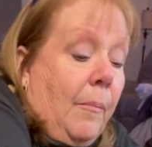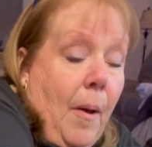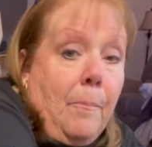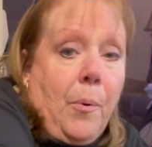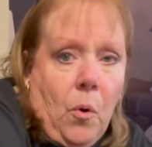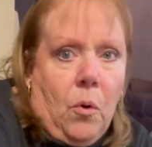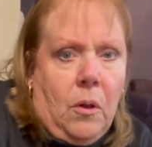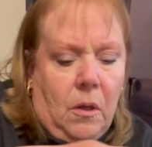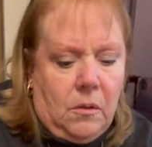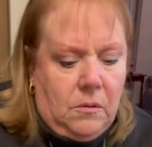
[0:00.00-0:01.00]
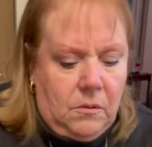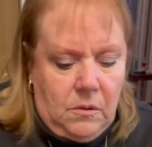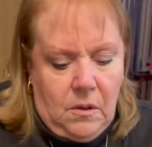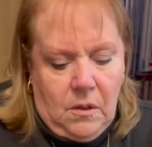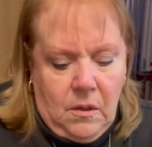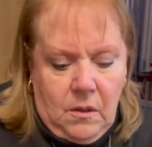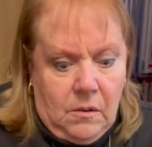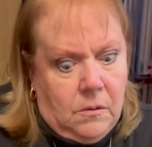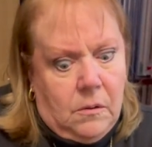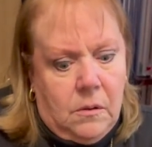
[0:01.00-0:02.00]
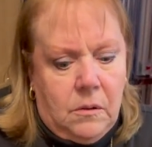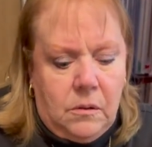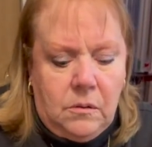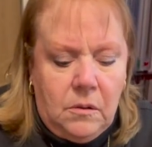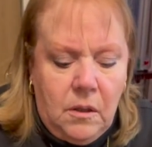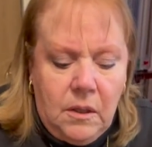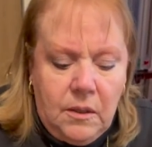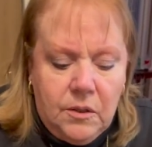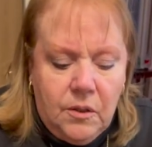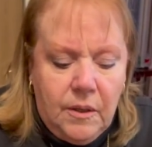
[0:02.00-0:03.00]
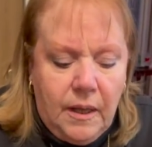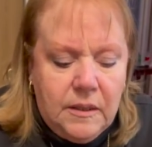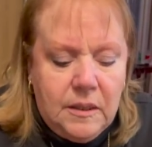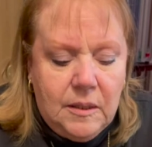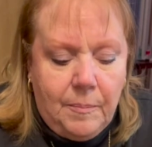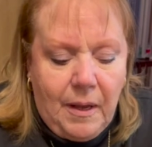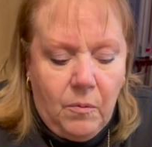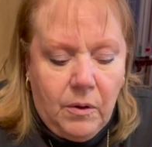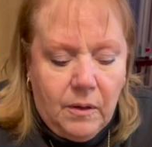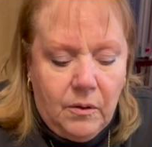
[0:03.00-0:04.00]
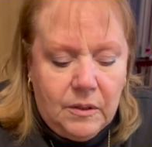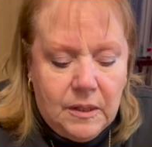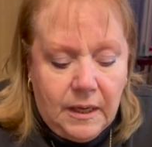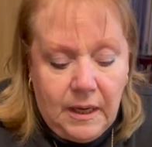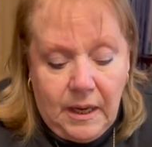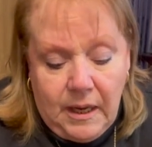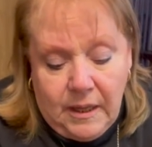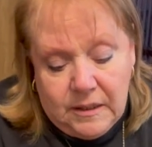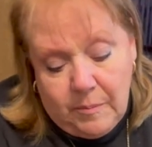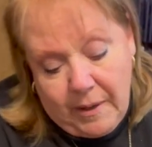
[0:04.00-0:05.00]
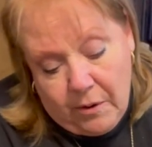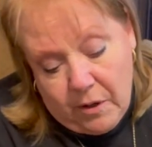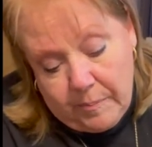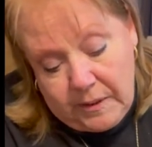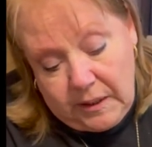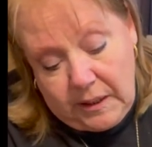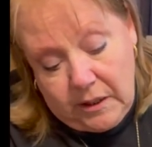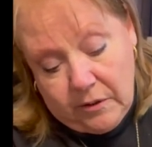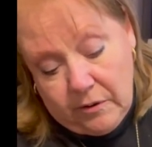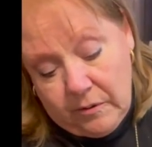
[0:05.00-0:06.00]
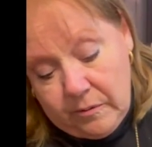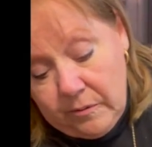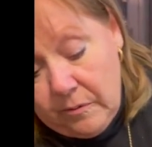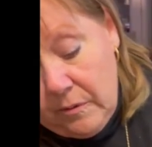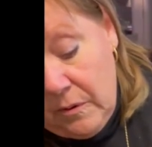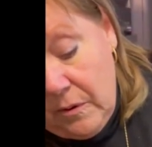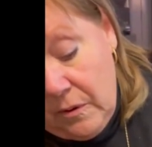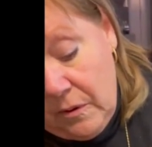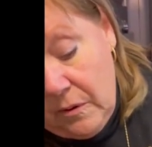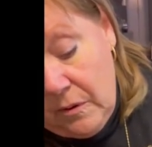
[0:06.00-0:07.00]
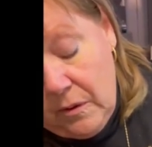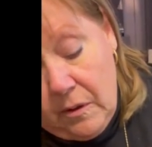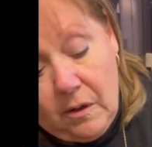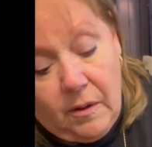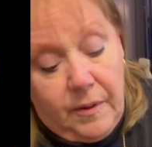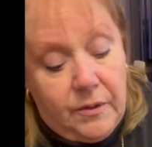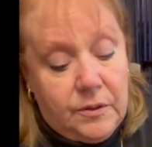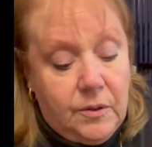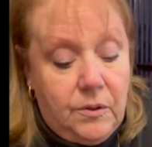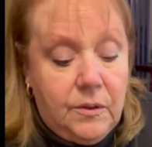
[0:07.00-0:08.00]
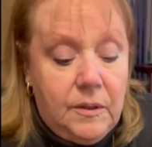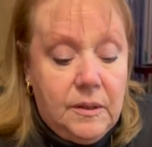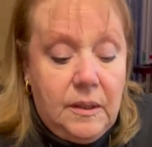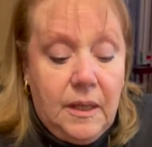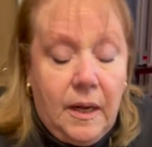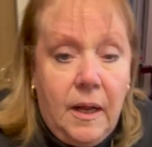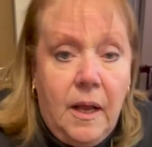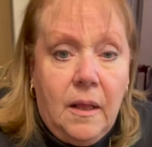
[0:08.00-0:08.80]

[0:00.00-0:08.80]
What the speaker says: Bowl. Ooh. So that's about what it looks like. It's about up to here on there, so you can see that.